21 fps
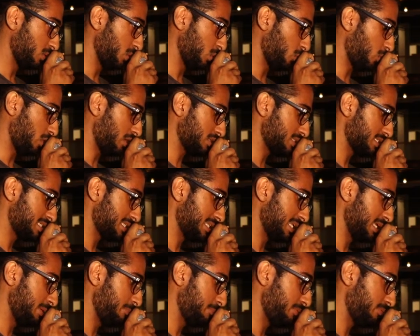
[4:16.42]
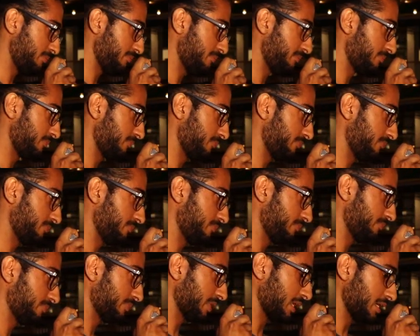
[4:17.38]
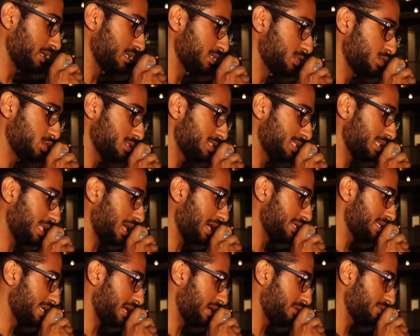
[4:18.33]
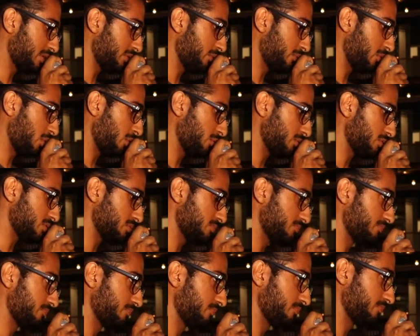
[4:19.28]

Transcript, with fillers: You want sleep? Just lie down on road.